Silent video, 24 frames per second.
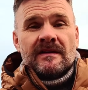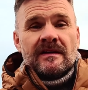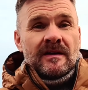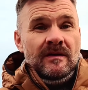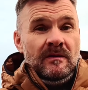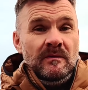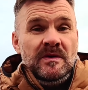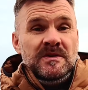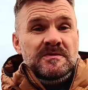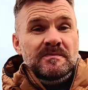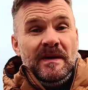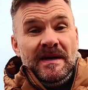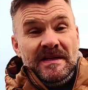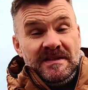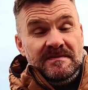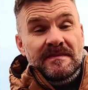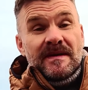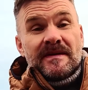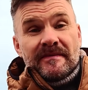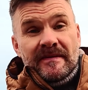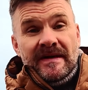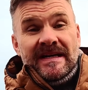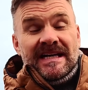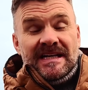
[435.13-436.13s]
Which brings me to
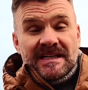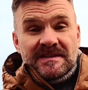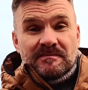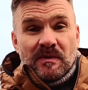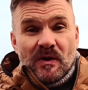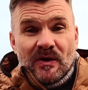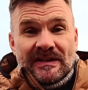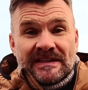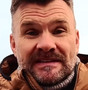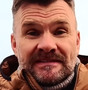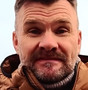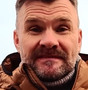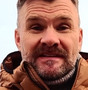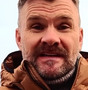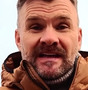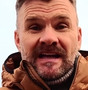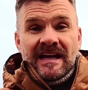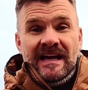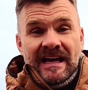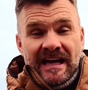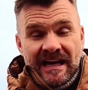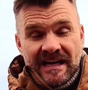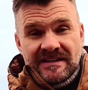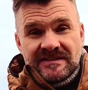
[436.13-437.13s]
my next point.
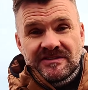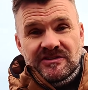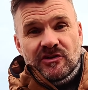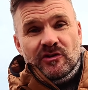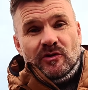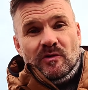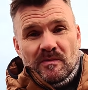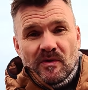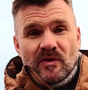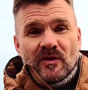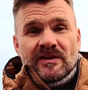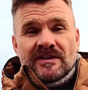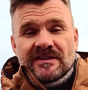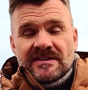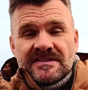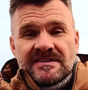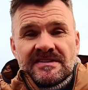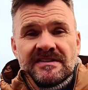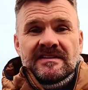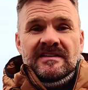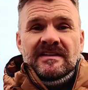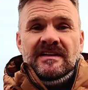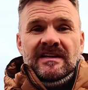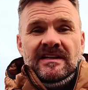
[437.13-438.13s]
It has dual monitors.
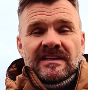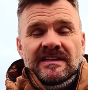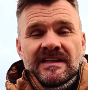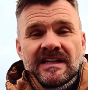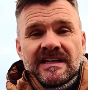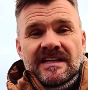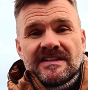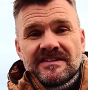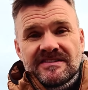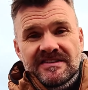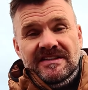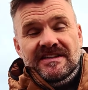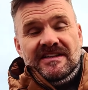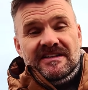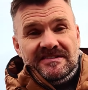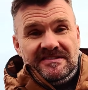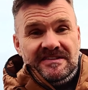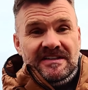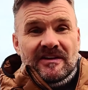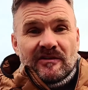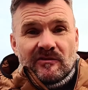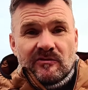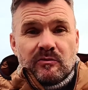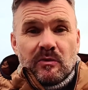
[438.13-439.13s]
You can see
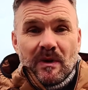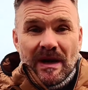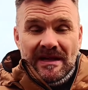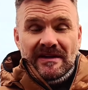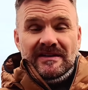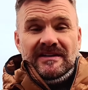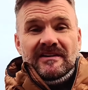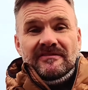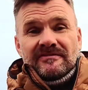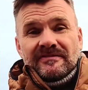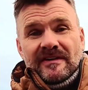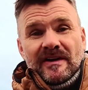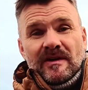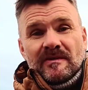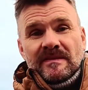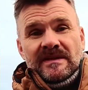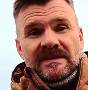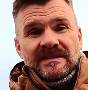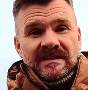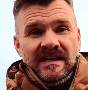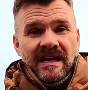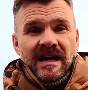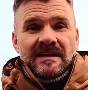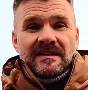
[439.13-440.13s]
yourself while you're filming.
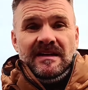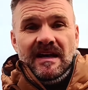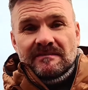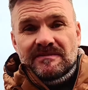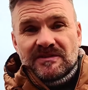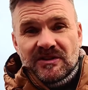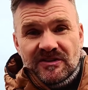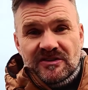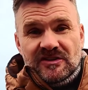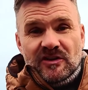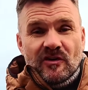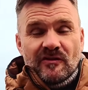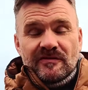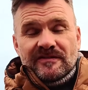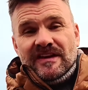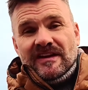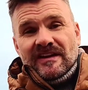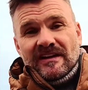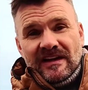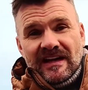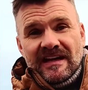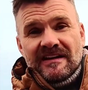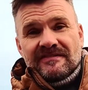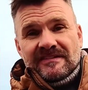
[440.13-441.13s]
I'm just off to the
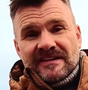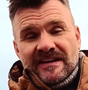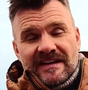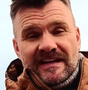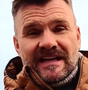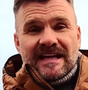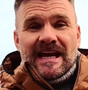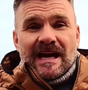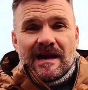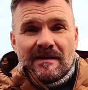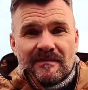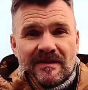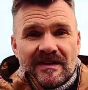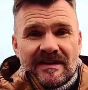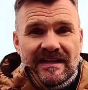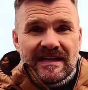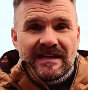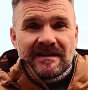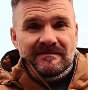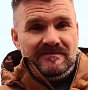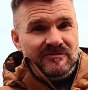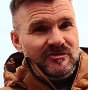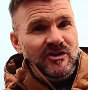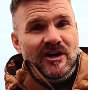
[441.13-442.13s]
left of the camera there.
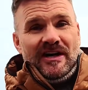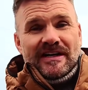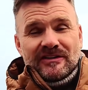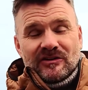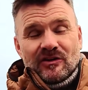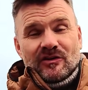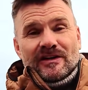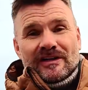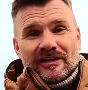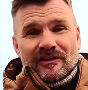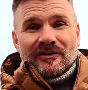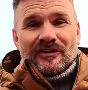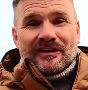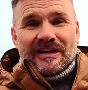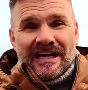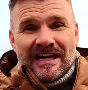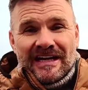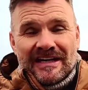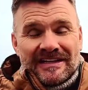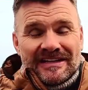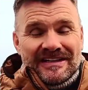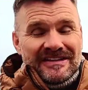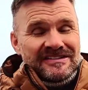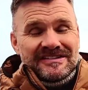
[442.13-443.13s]
Try not to look at it
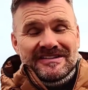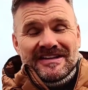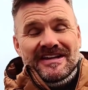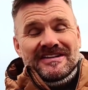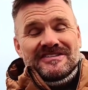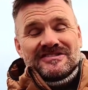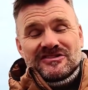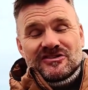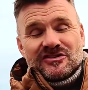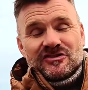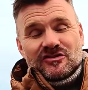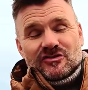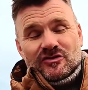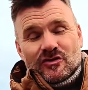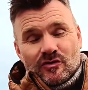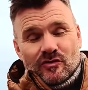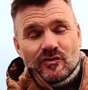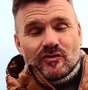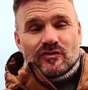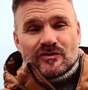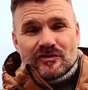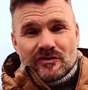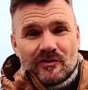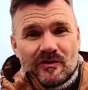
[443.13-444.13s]
because that's so
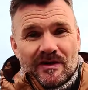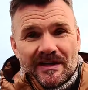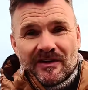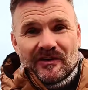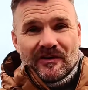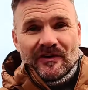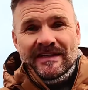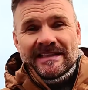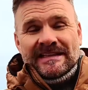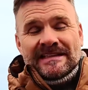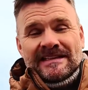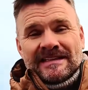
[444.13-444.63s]
annoying.